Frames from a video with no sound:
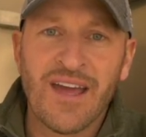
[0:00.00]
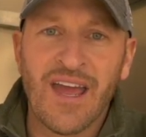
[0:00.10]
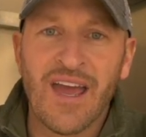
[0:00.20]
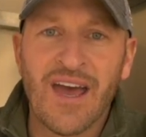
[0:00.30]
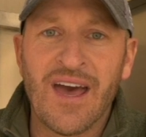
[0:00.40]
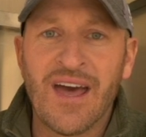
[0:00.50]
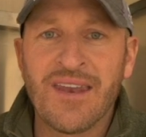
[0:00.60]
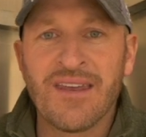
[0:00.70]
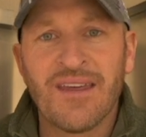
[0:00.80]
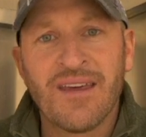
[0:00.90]

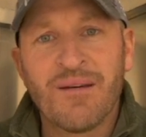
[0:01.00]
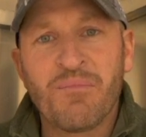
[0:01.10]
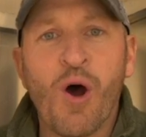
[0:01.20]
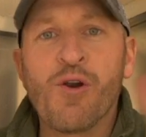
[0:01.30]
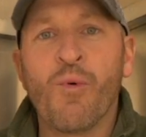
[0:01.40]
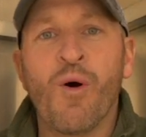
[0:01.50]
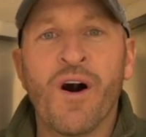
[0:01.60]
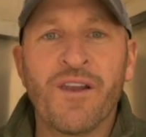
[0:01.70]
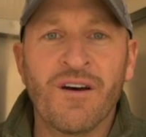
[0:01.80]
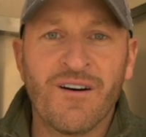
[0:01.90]
and part
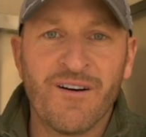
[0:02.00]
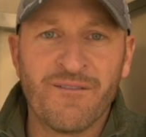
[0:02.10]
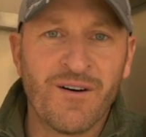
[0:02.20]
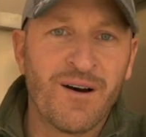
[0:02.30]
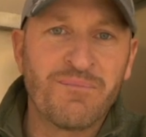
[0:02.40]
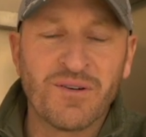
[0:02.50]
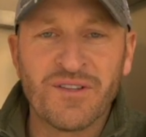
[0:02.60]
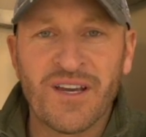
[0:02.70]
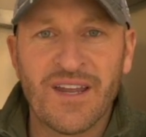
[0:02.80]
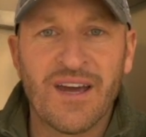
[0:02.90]
one of uh,
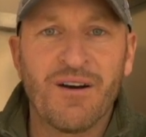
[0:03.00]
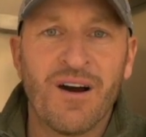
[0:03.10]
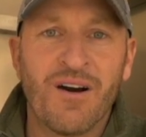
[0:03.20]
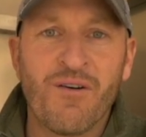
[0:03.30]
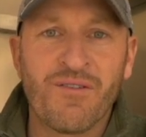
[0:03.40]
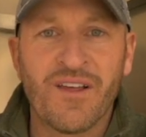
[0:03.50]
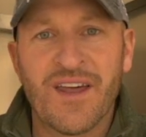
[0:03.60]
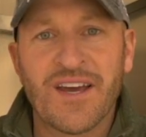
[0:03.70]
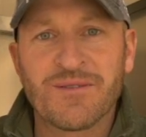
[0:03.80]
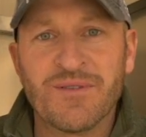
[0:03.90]
Building an uh,
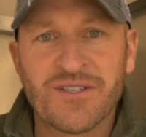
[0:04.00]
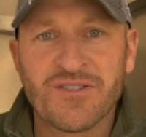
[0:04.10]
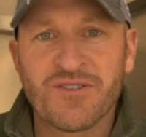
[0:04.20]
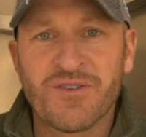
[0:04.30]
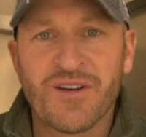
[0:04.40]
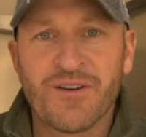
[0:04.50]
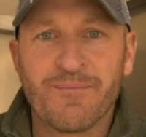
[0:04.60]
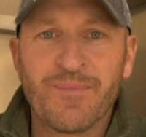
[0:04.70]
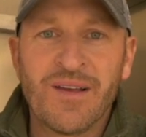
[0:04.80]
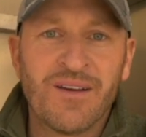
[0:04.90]
Overland Expedition Trailer,
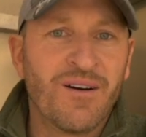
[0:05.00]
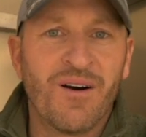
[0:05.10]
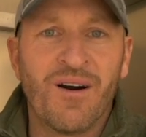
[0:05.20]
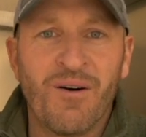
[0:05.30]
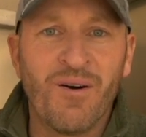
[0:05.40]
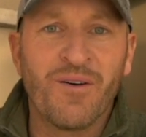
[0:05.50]
uh, all